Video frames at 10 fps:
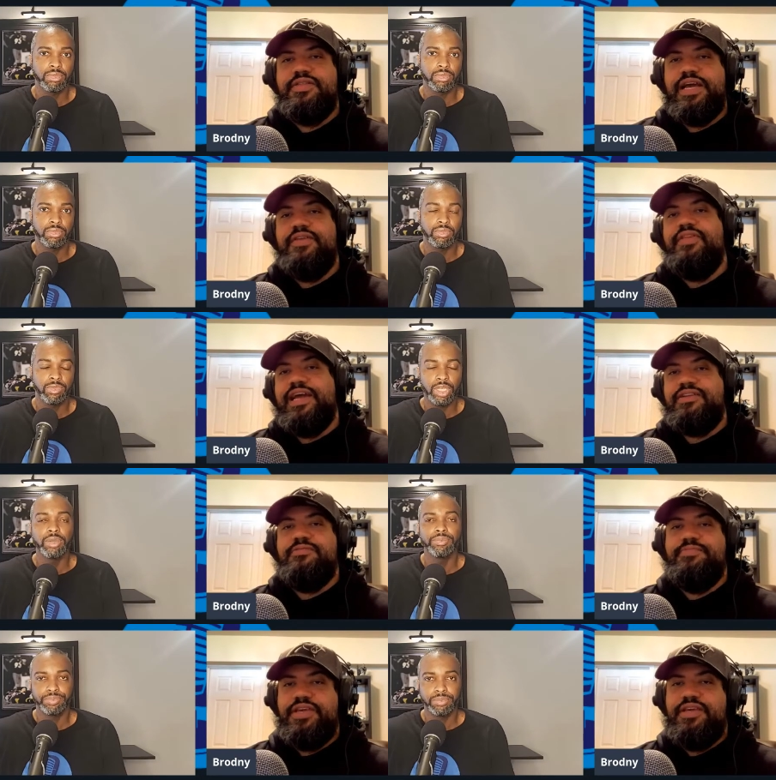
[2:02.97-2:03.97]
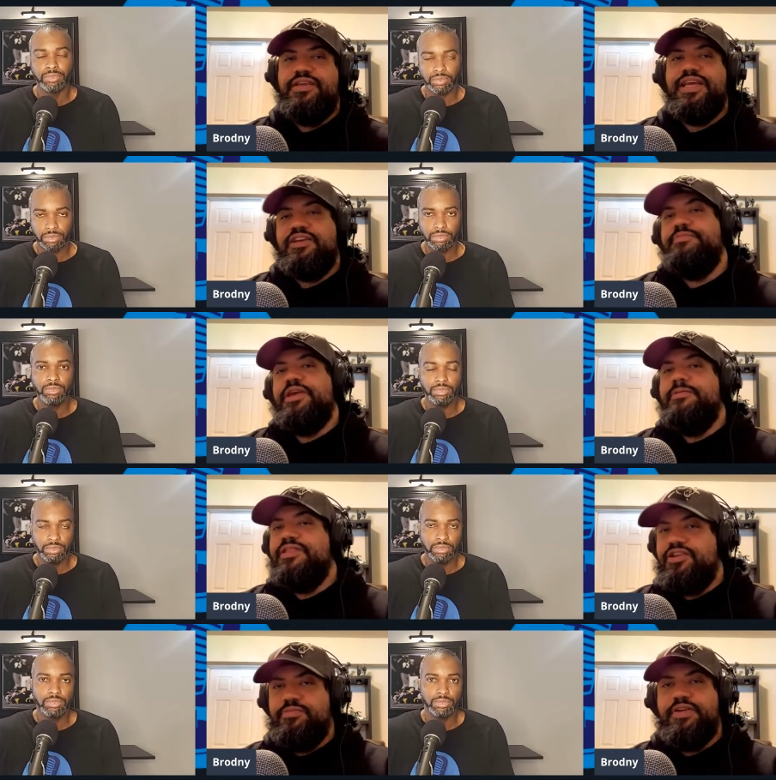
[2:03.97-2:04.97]
Speaker 1: That that yeah. could be that could be a
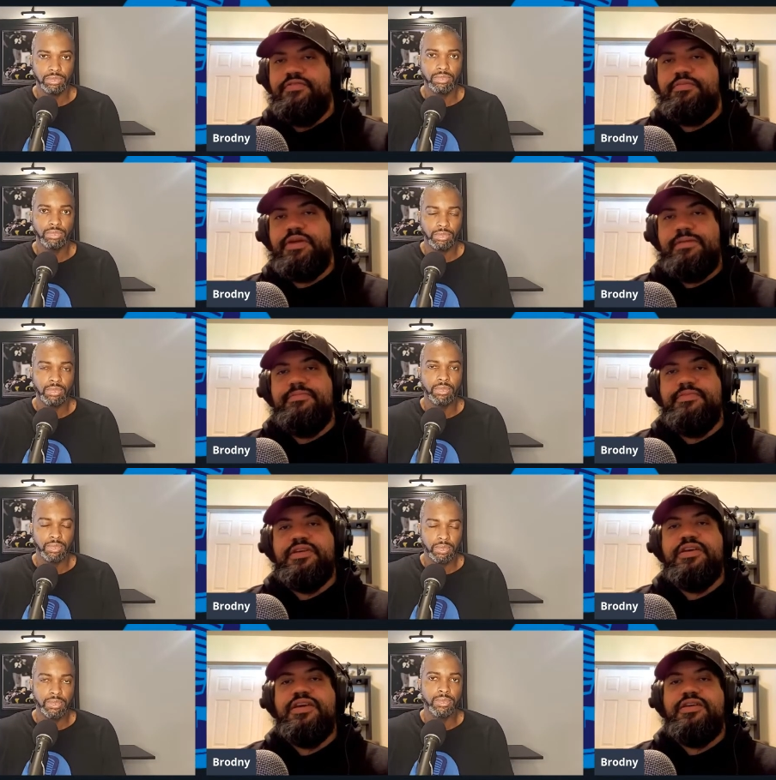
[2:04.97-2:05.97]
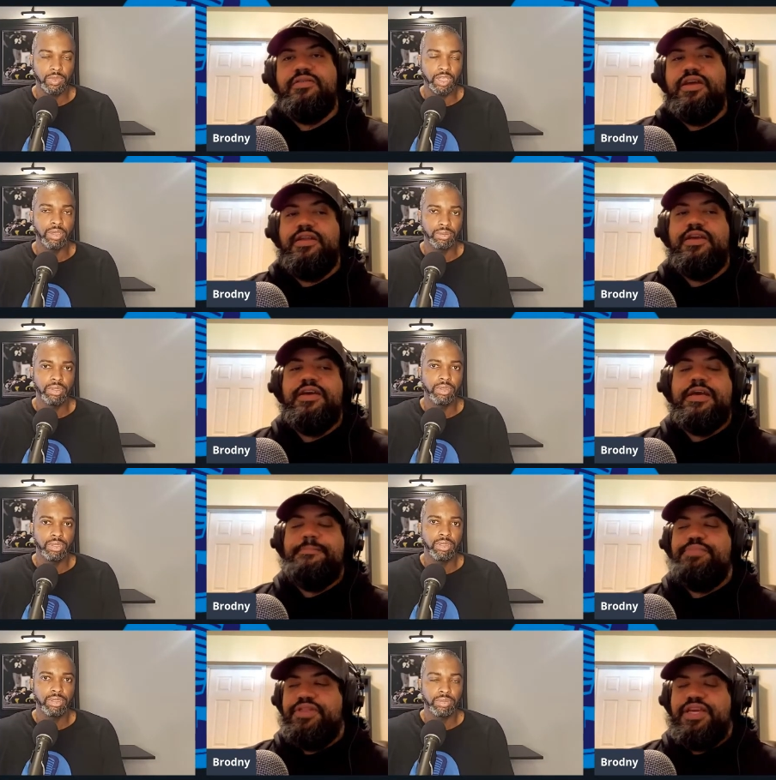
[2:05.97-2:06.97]
little bit of a problem. Yeah. Right.
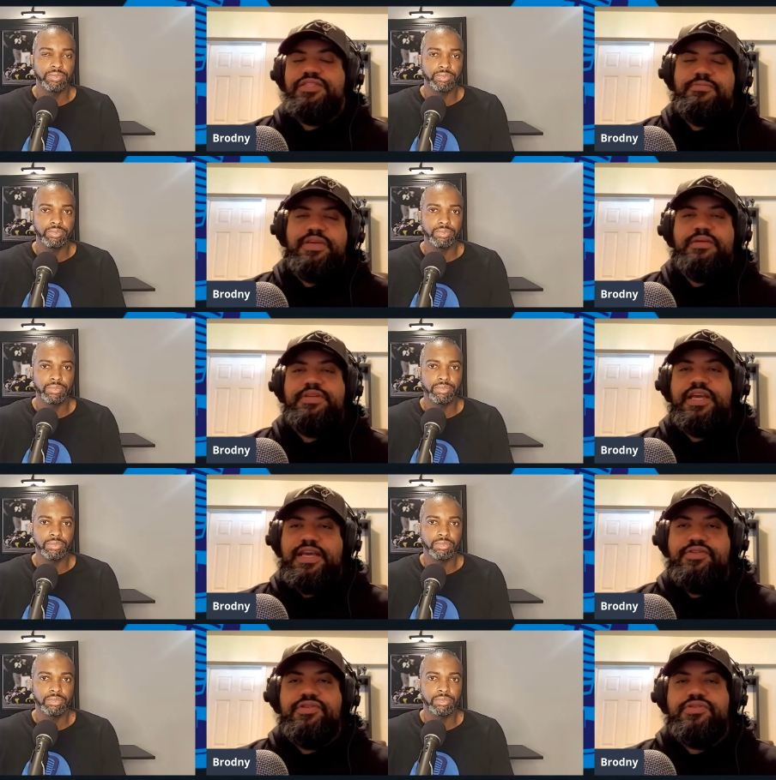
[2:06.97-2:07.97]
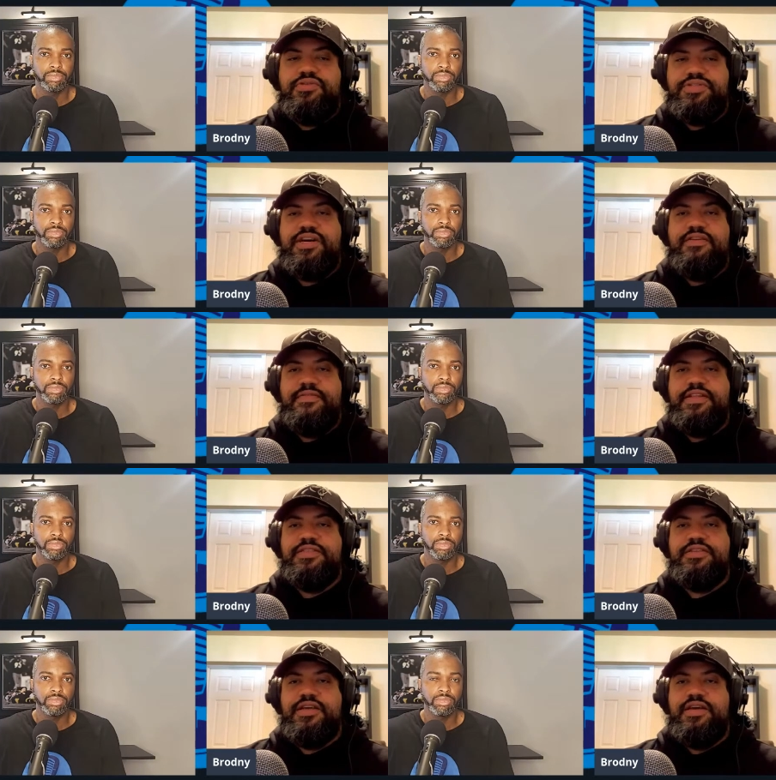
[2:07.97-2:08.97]
But they should be able to handle the Colts
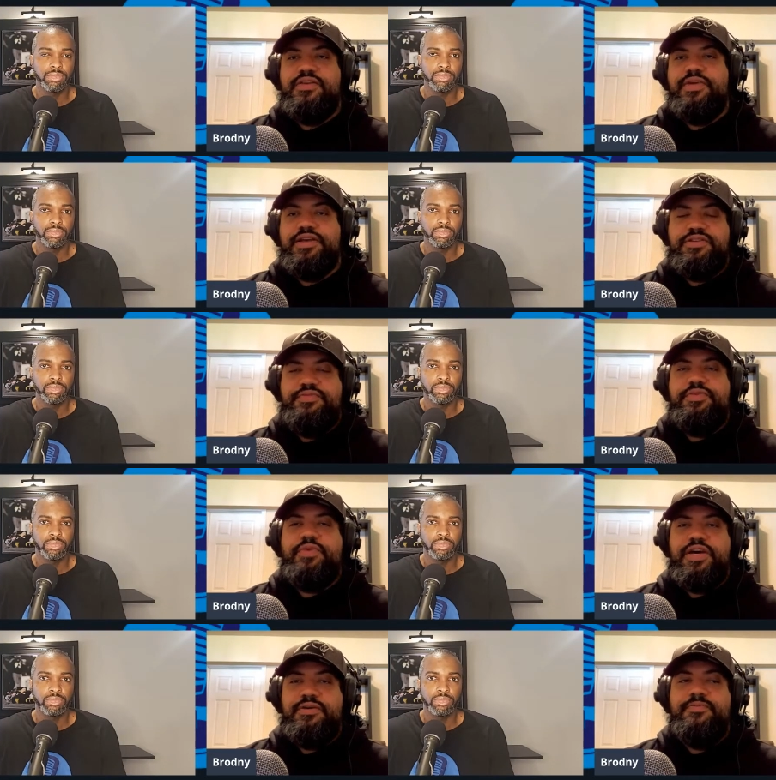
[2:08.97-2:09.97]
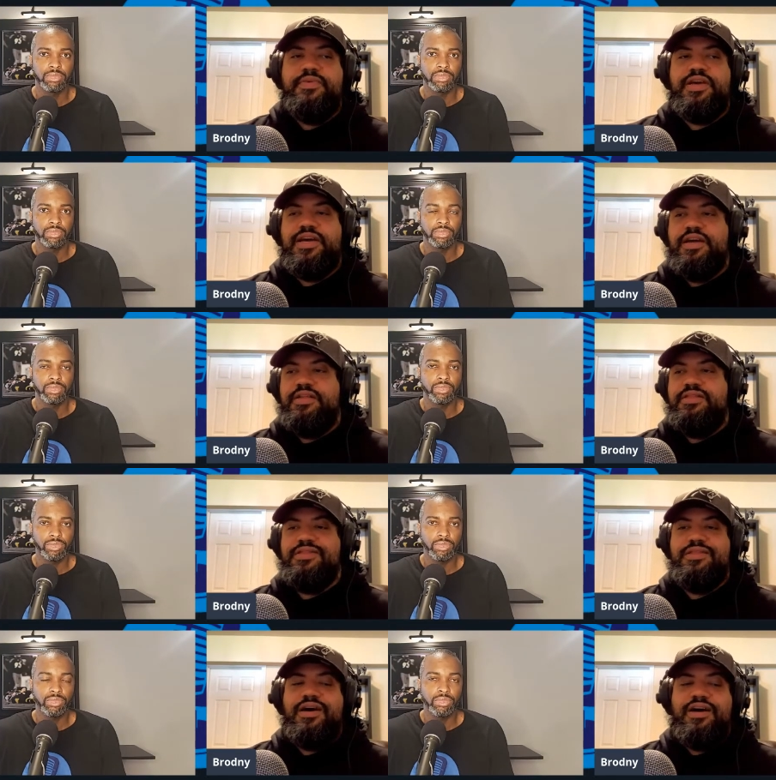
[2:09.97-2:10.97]
offense uh, relatively well. Uh,
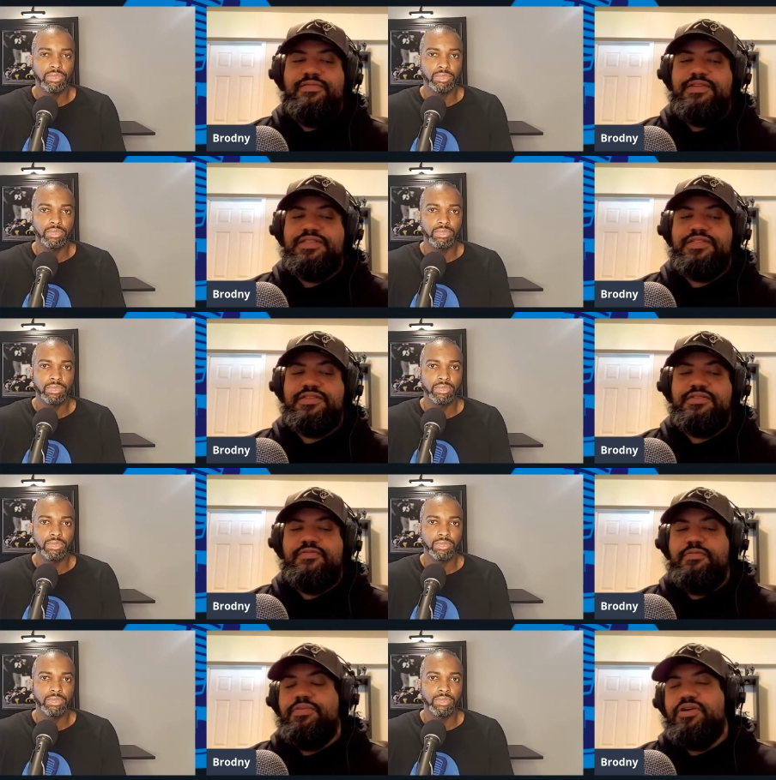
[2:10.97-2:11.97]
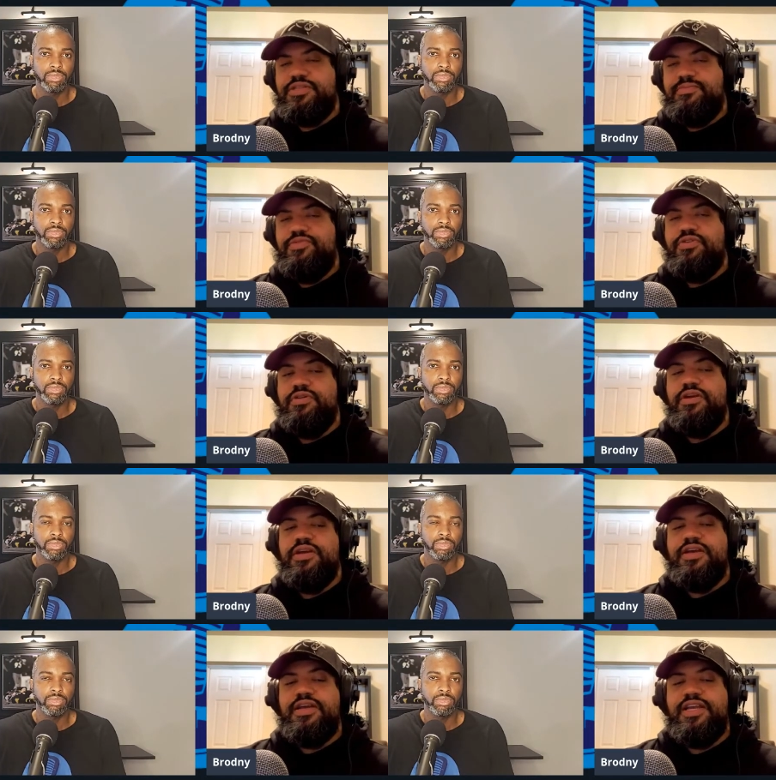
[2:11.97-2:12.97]
the offense for Baltimore
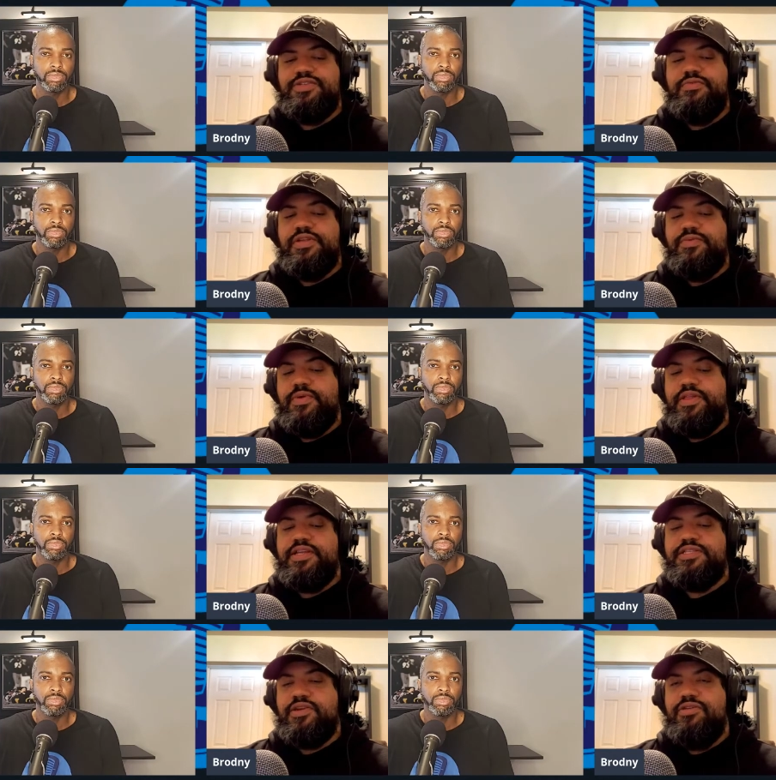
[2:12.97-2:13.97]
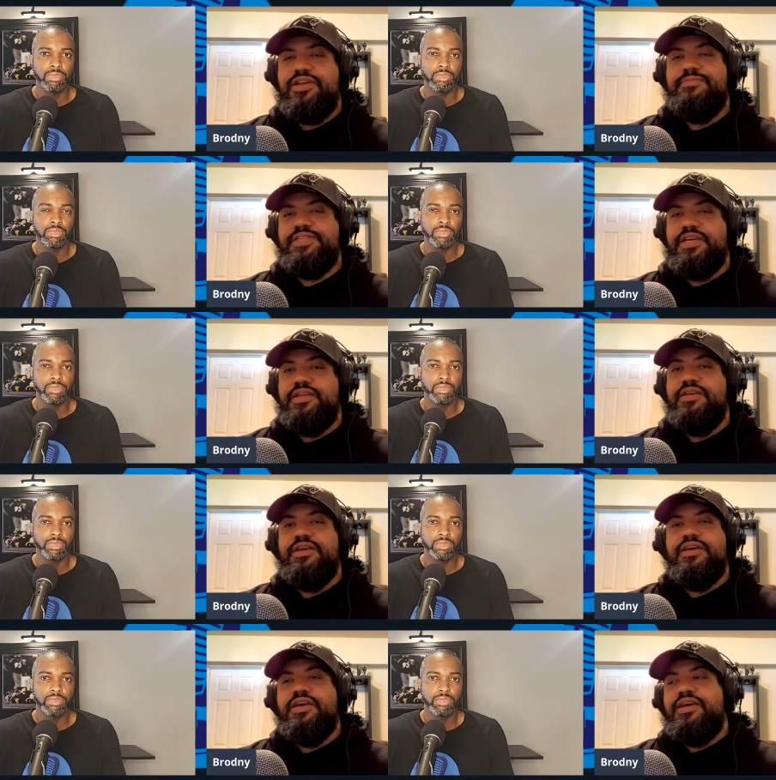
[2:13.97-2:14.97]
is really where the concern comes in.
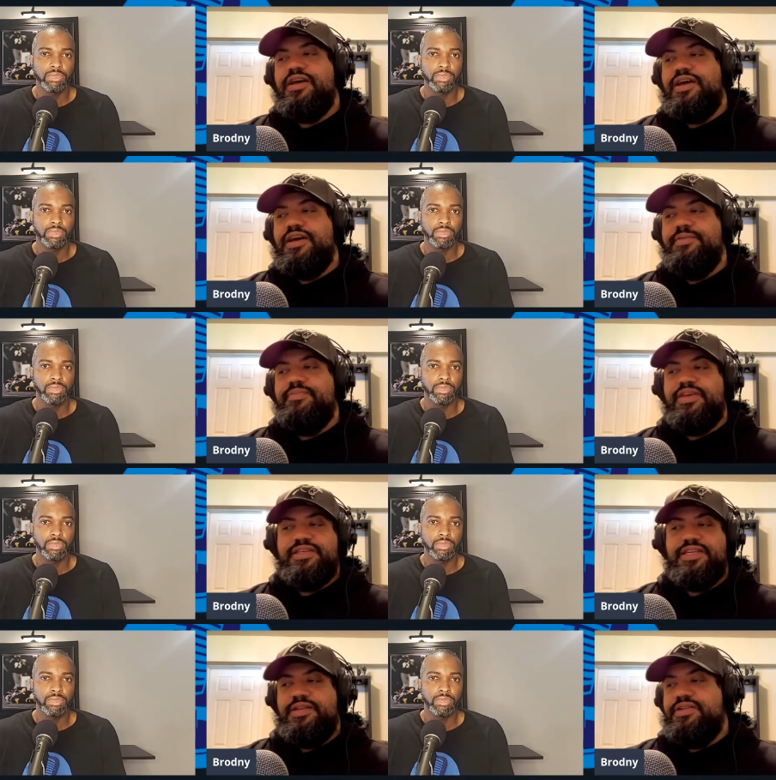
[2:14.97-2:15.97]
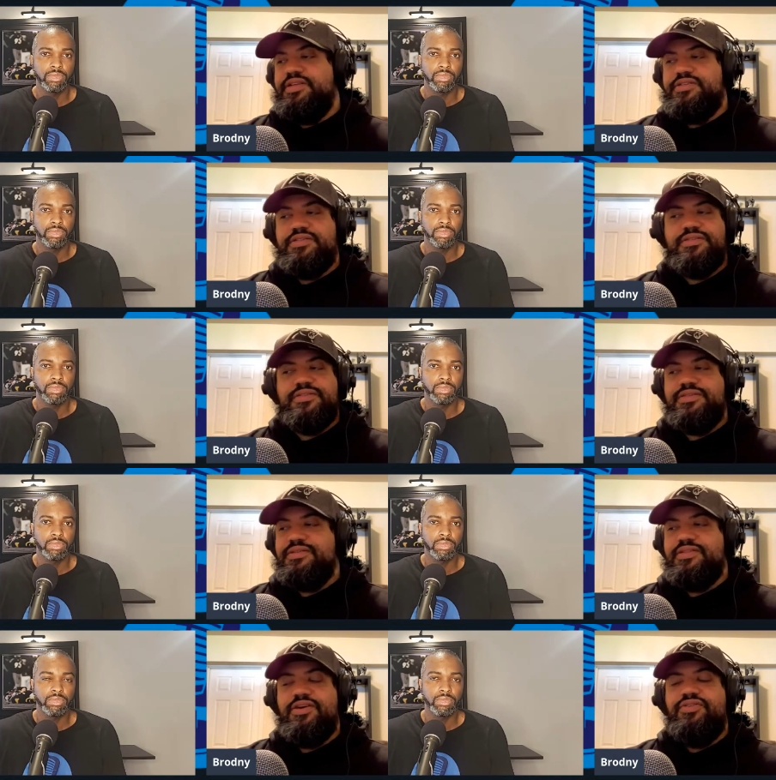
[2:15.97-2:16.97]
Uh, like I said, there's
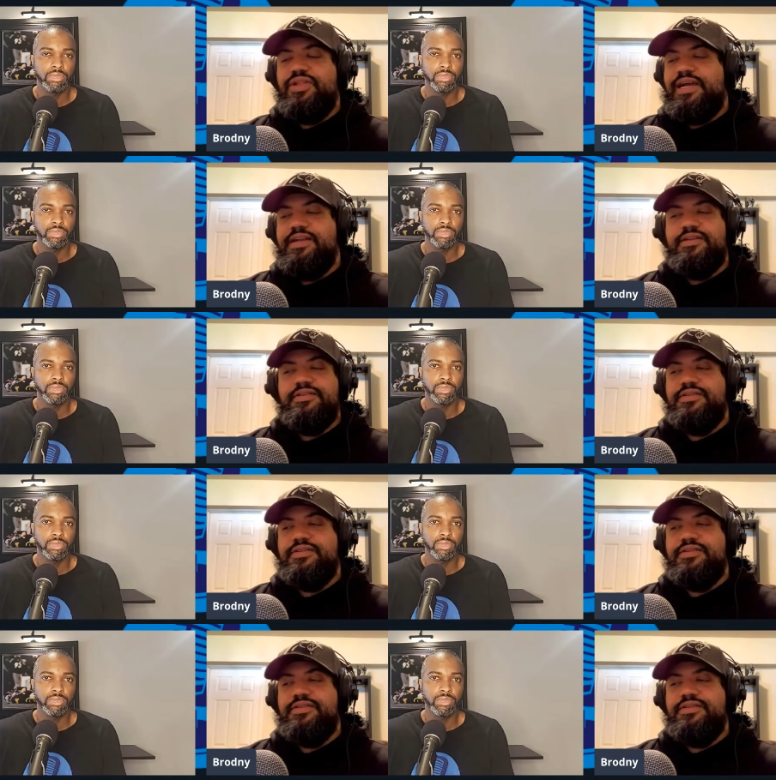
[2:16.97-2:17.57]
the O line.